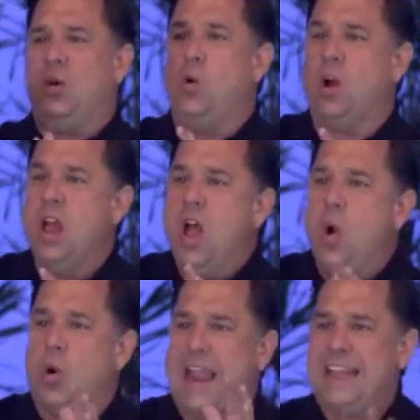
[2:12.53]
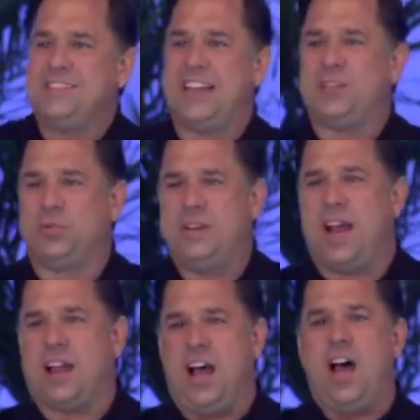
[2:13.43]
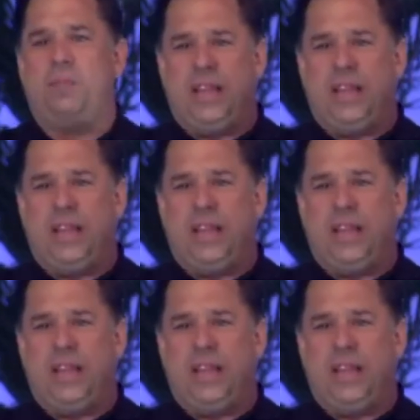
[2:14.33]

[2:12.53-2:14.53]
or Ancestry.com?